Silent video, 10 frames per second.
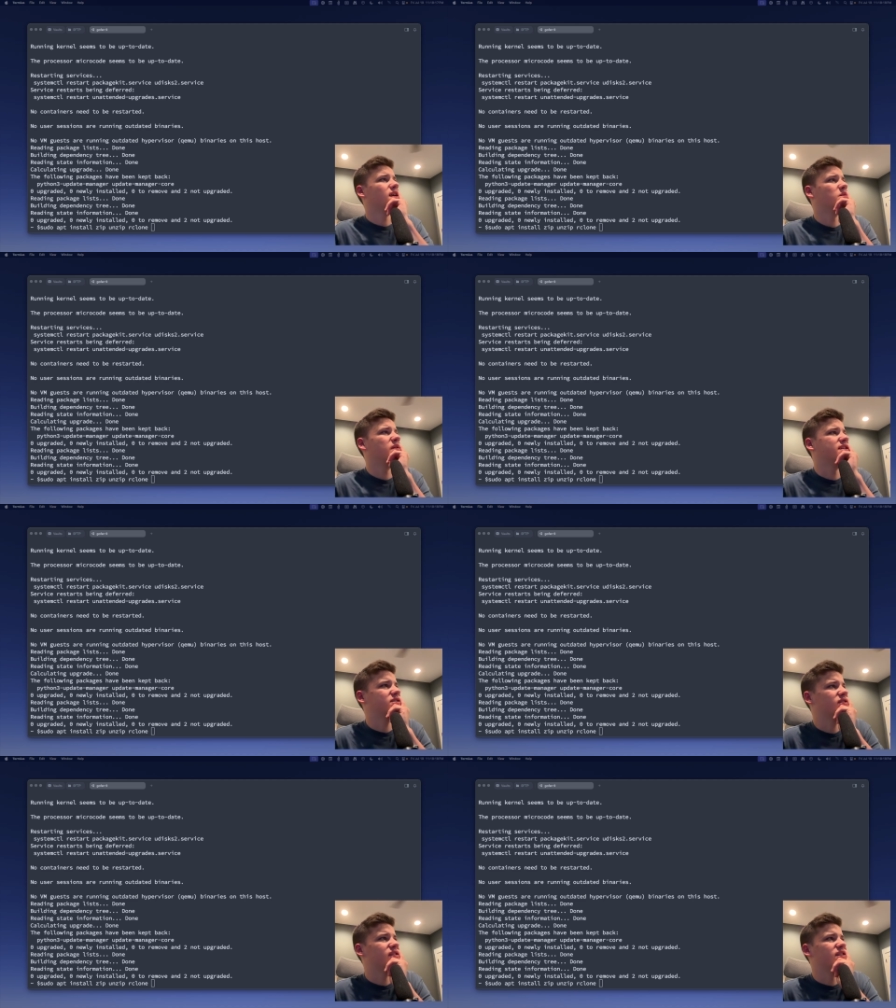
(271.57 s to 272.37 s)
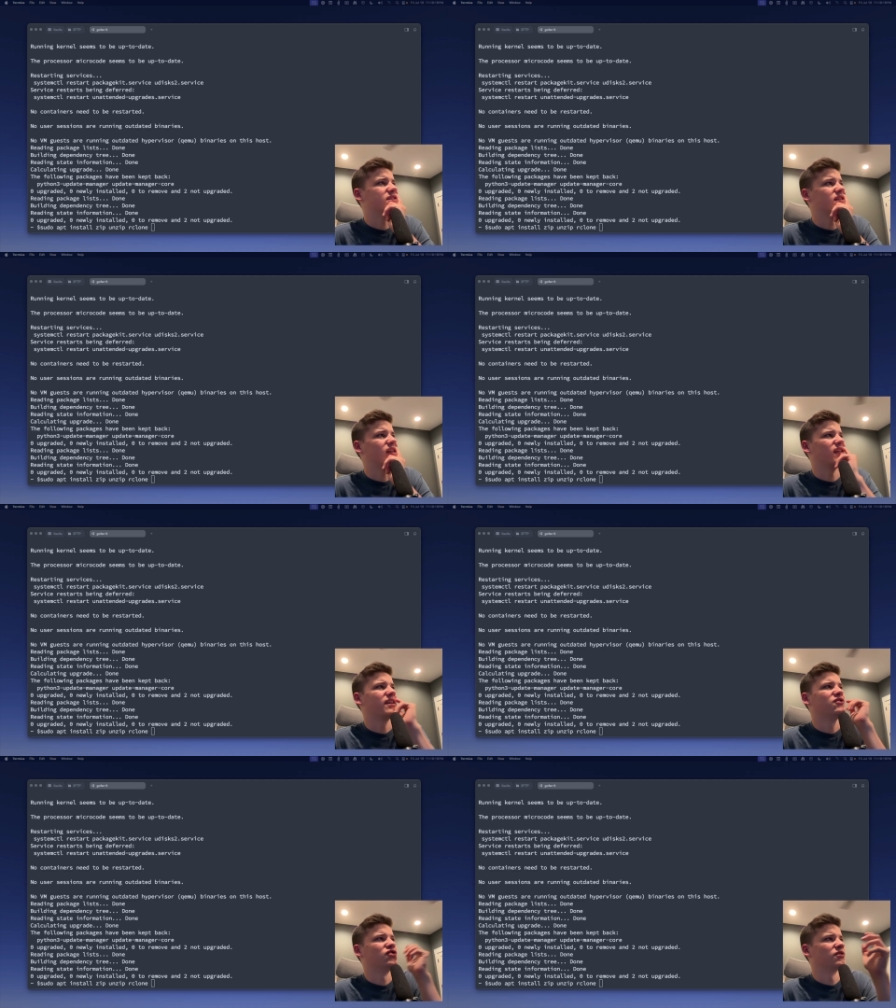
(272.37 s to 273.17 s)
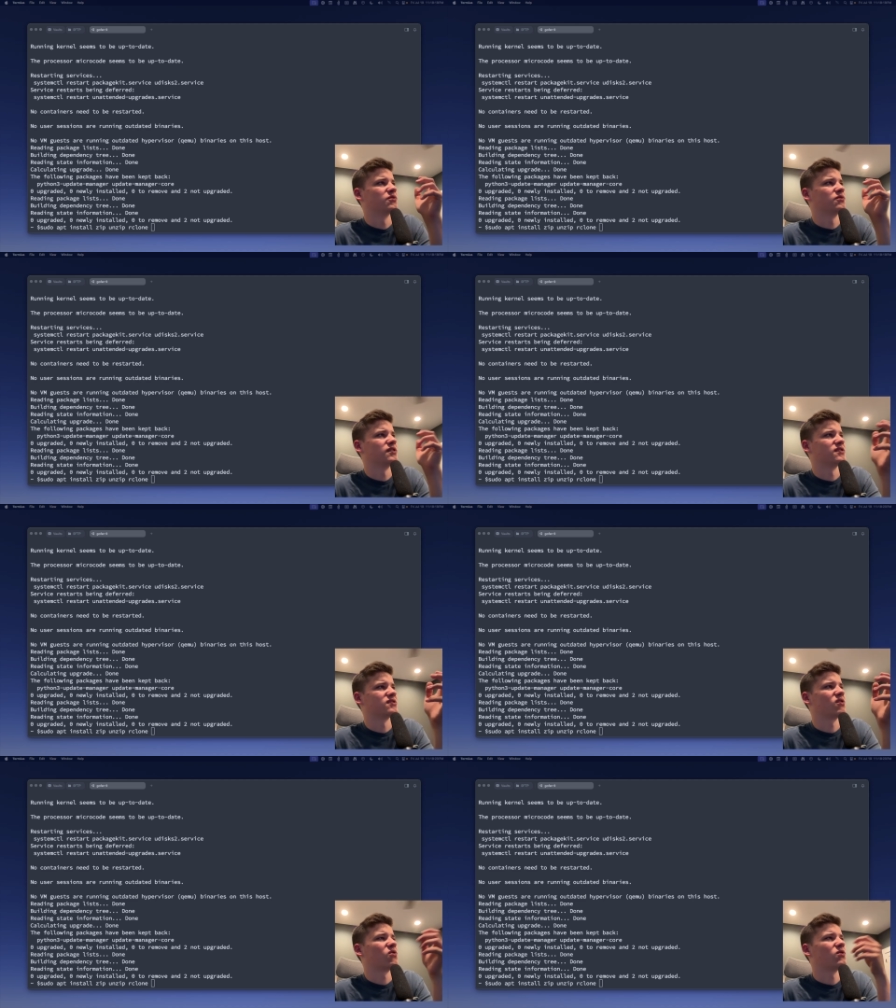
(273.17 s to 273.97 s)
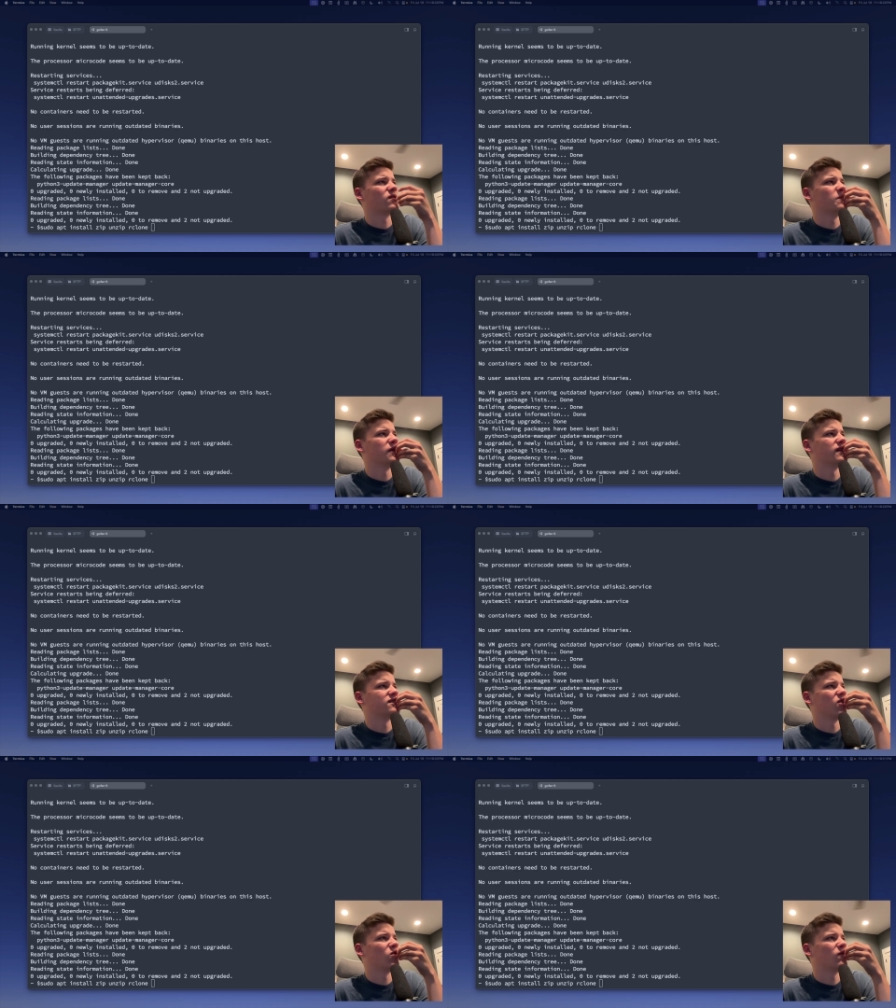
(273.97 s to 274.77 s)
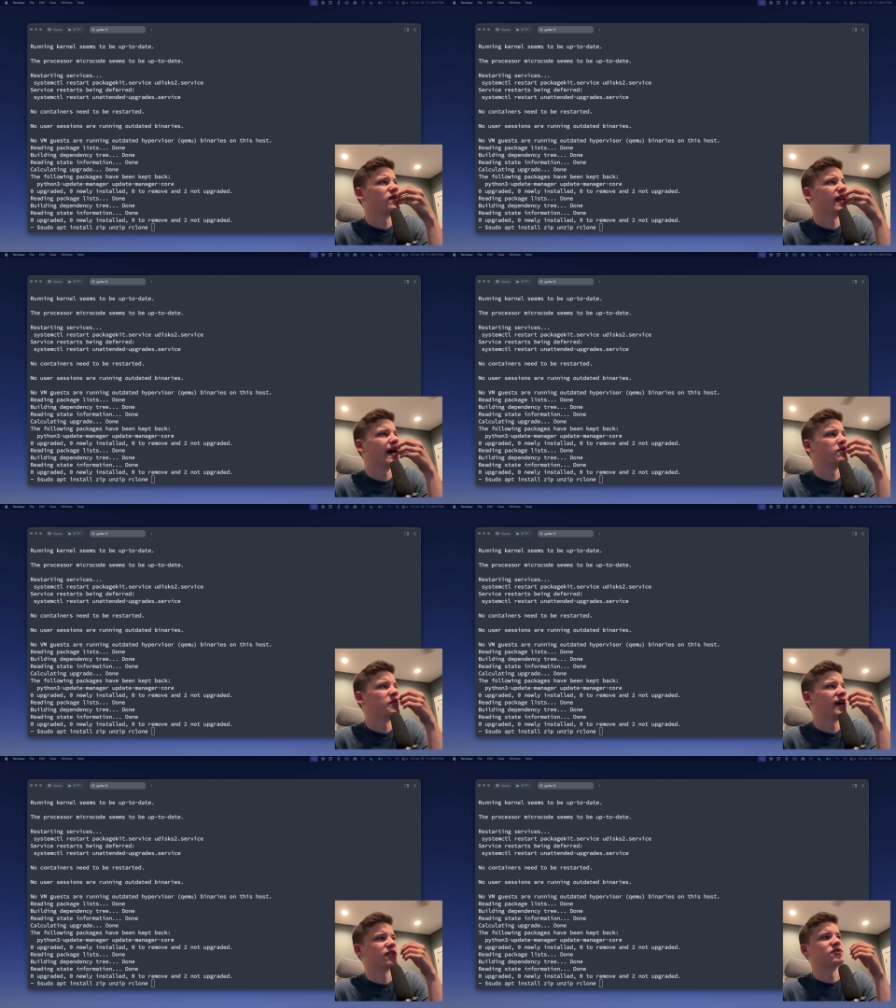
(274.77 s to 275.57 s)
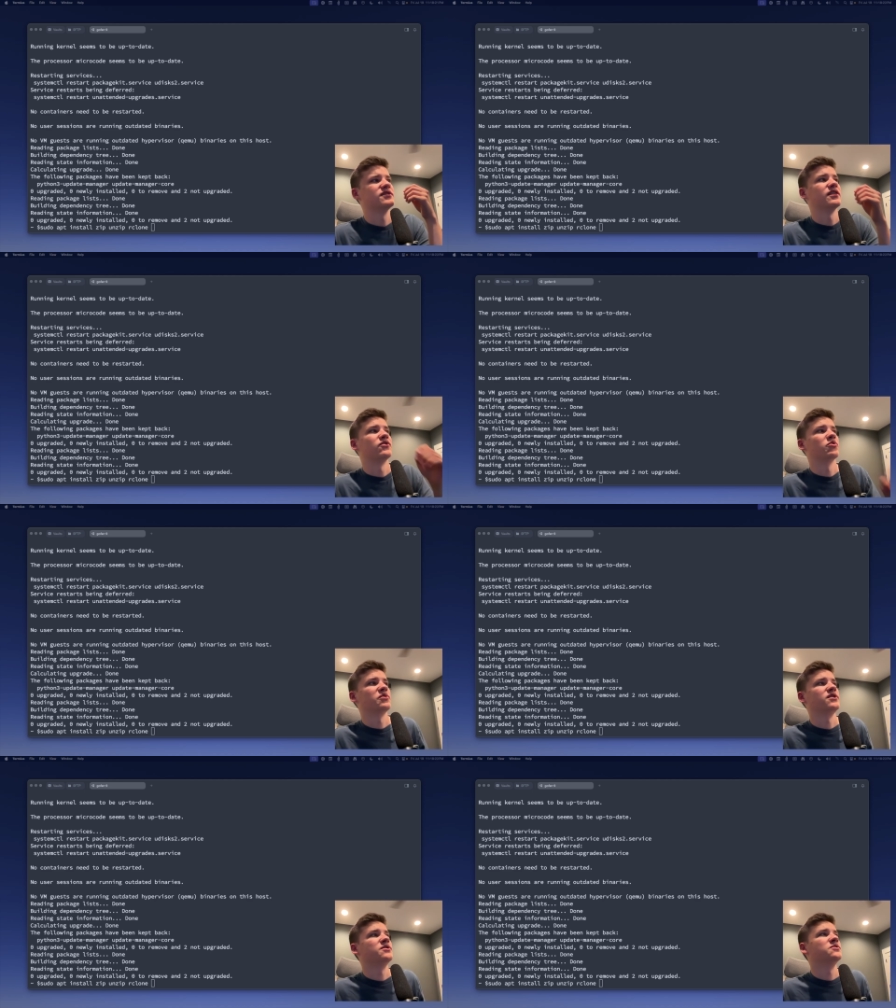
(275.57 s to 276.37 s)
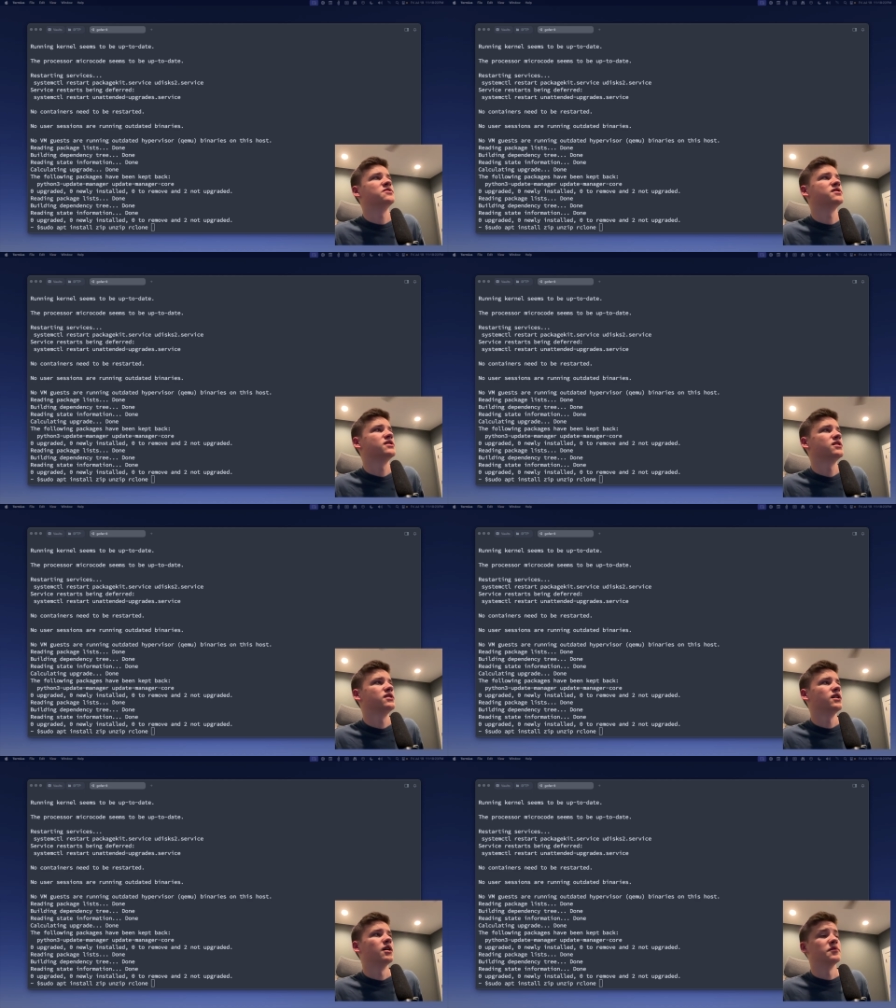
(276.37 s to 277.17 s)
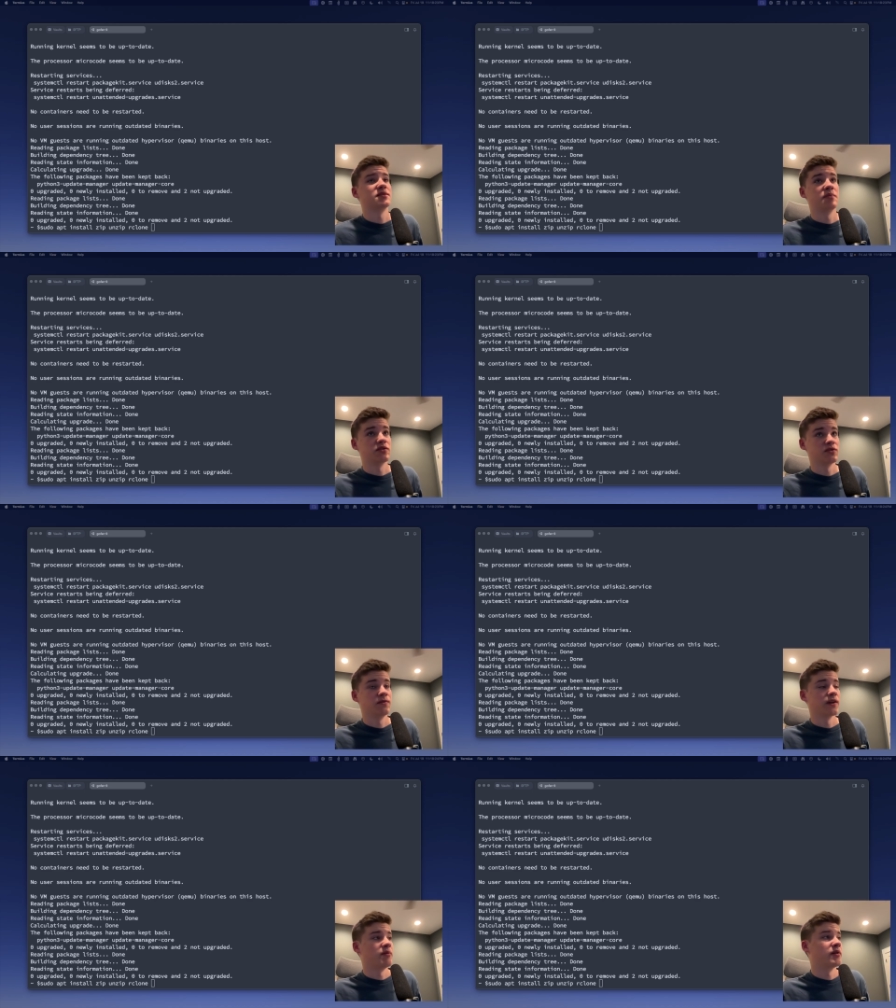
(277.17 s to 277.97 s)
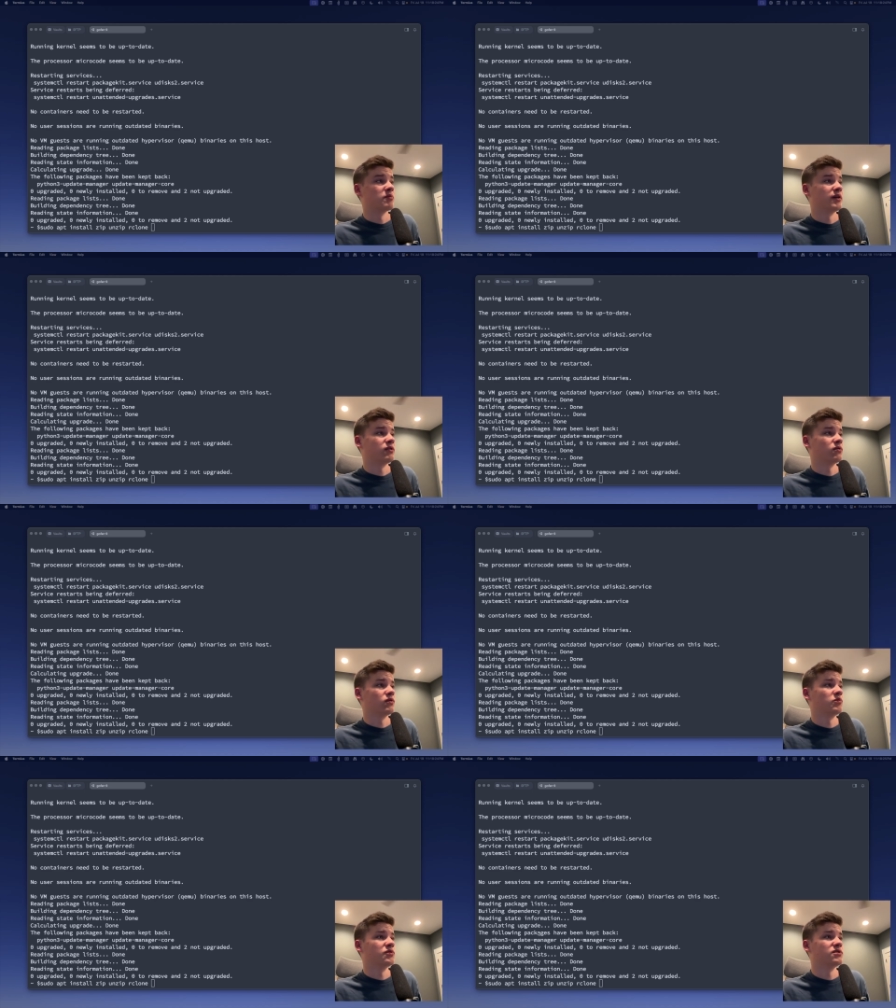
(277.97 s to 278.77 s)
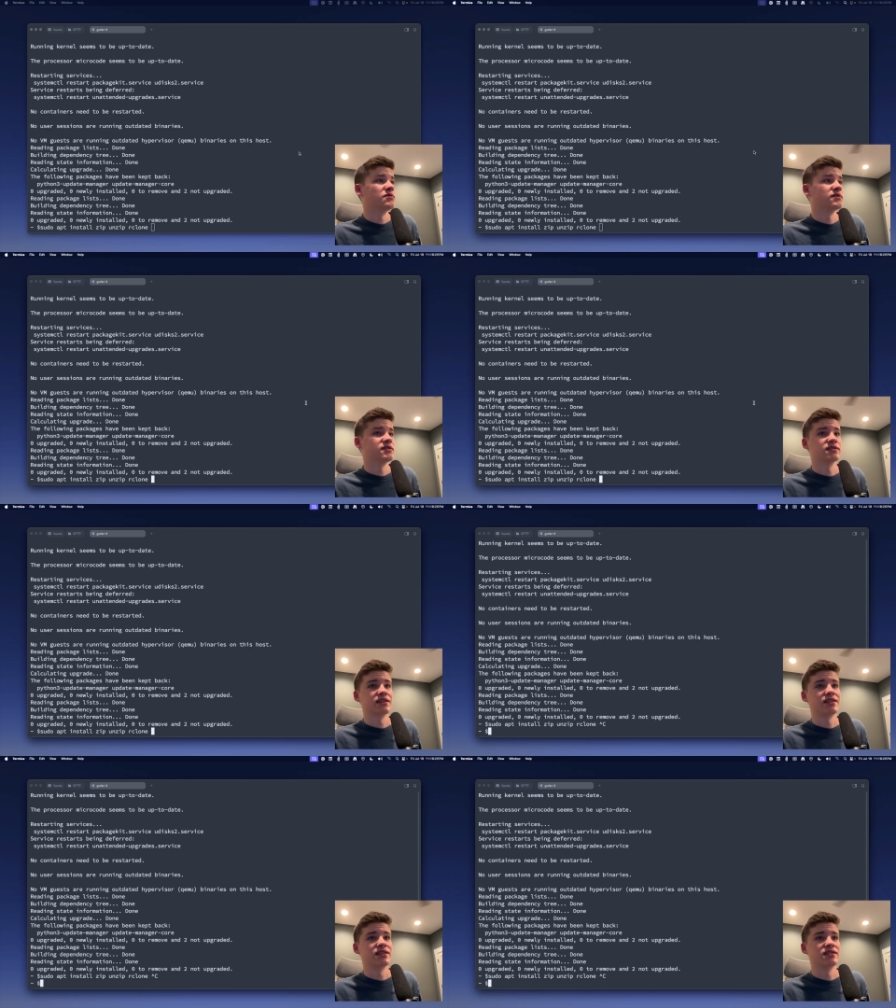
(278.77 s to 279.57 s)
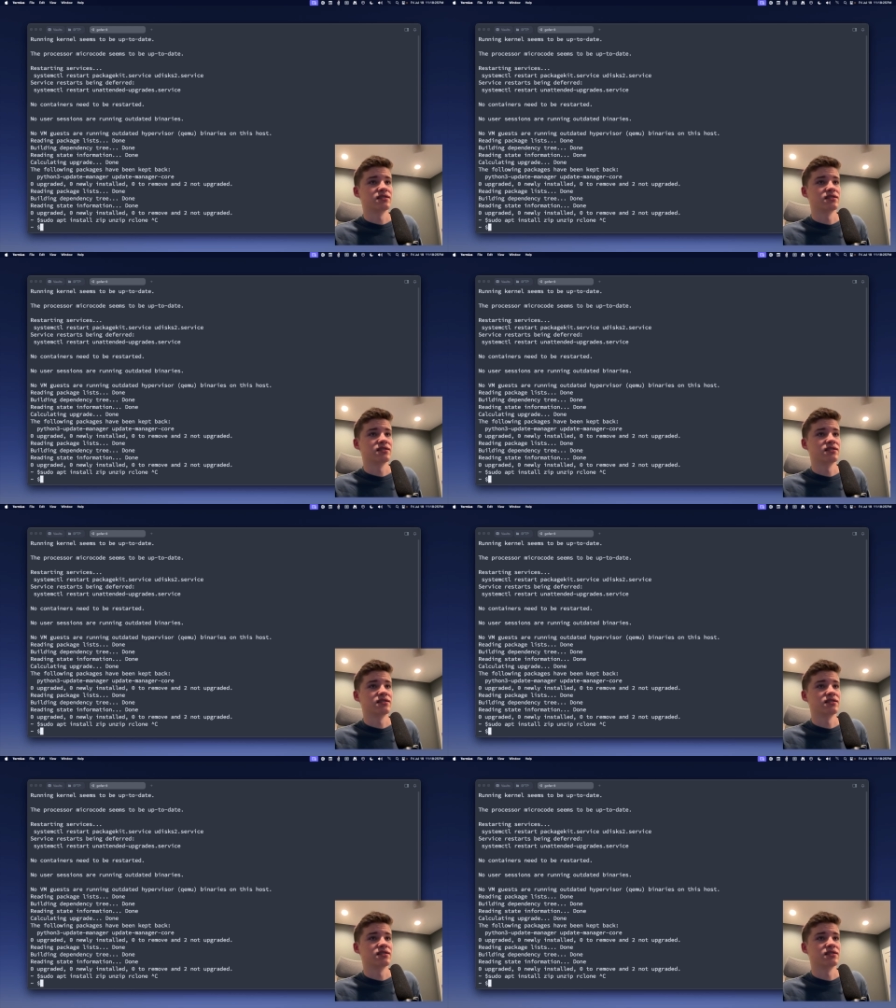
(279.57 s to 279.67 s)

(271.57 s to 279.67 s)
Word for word: and basically it's like a general install, but it's all of the apt packages that I normally use, especially for a bare metal Ubuntu instance like this.